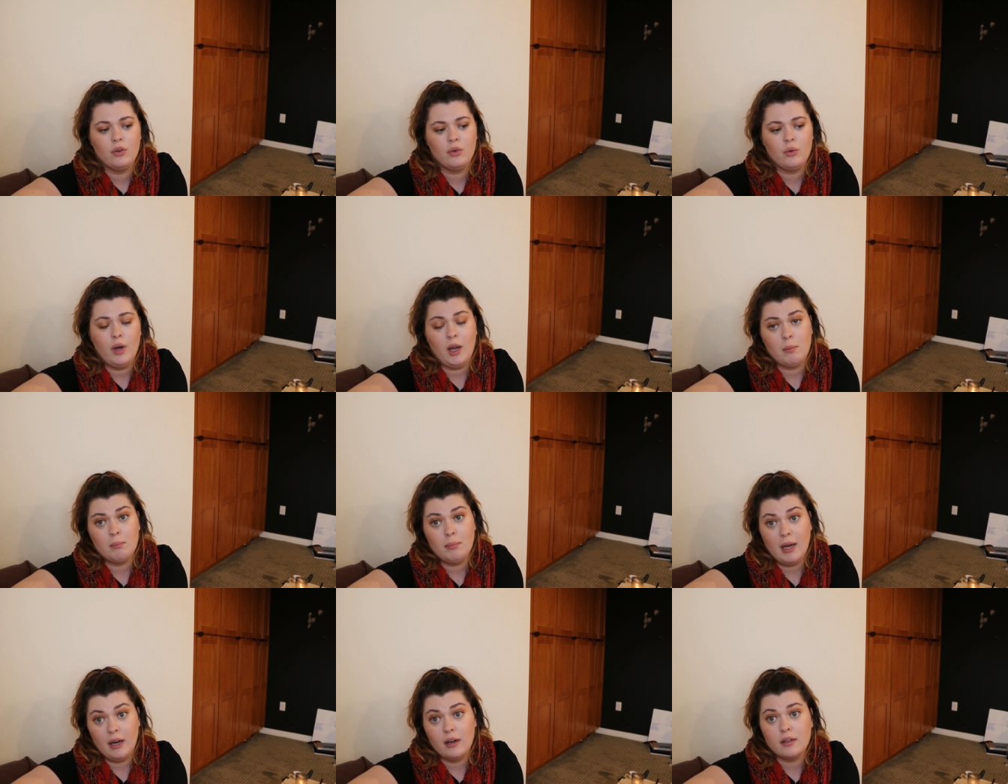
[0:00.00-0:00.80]

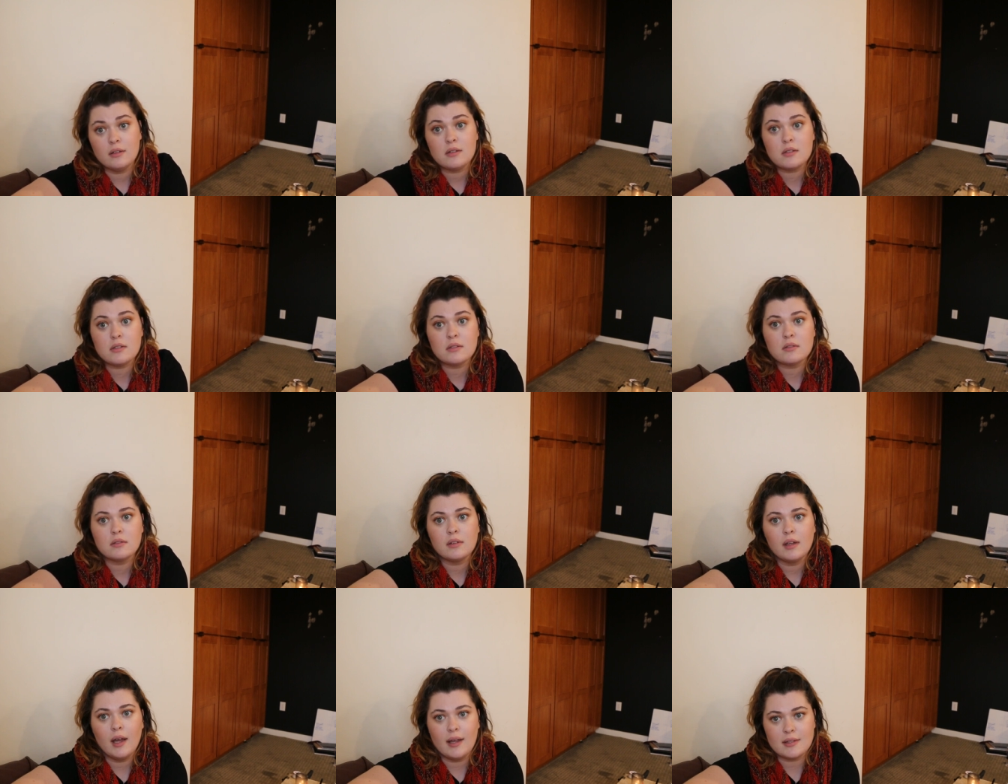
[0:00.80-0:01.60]
grandparents
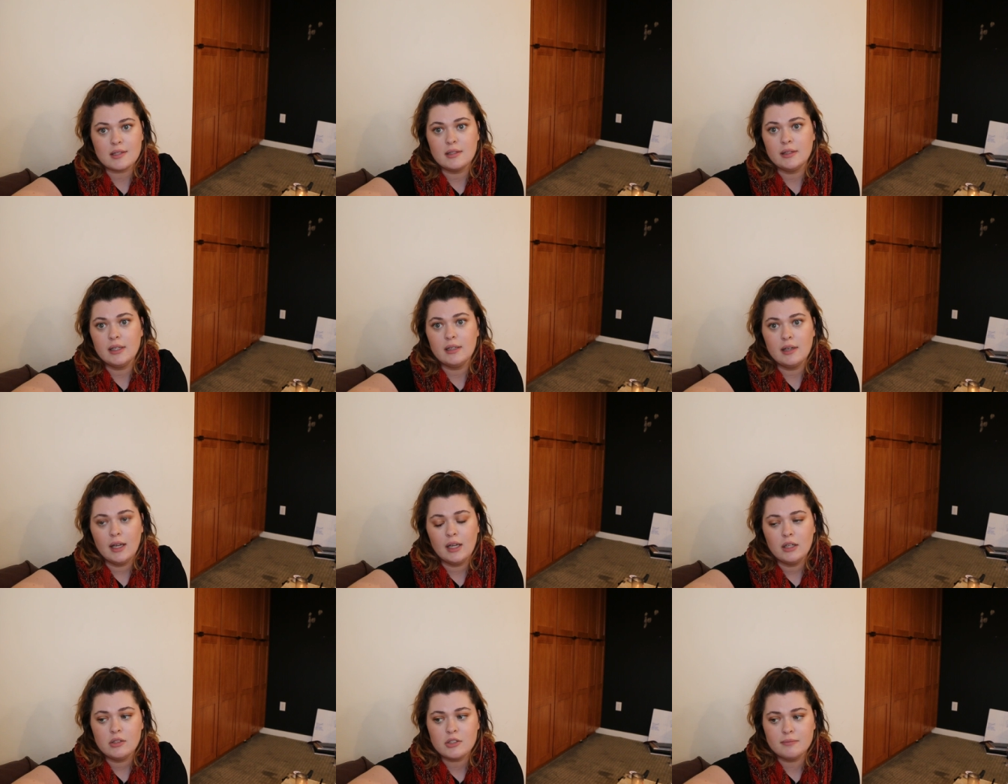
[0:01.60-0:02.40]
escalate in
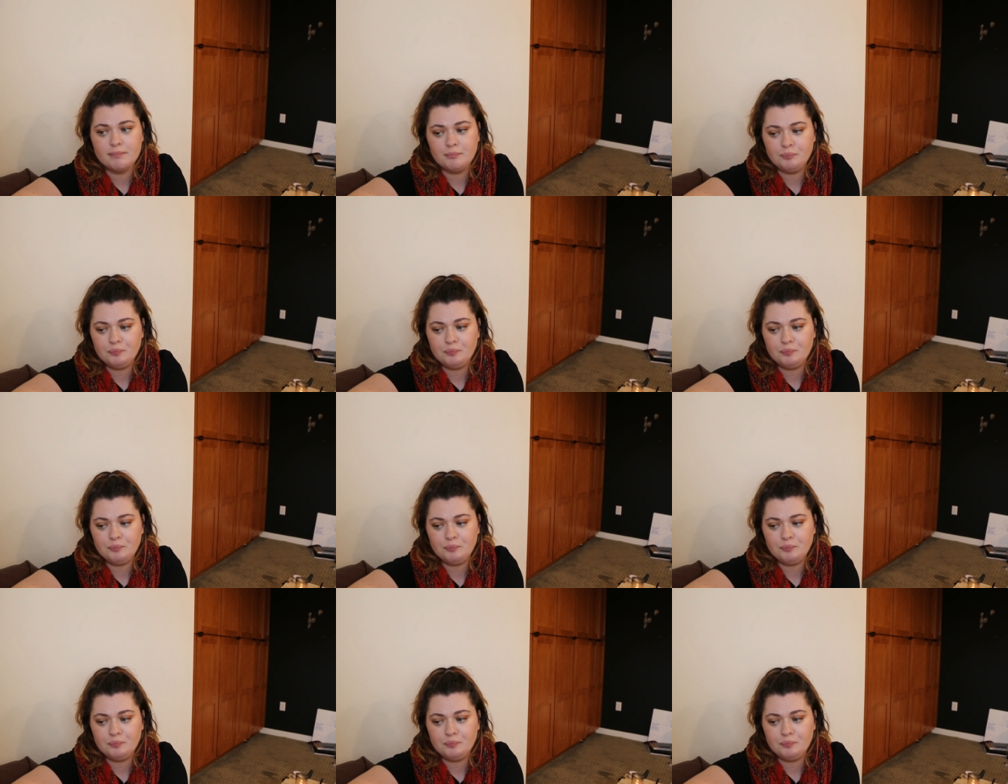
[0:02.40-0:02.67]
age.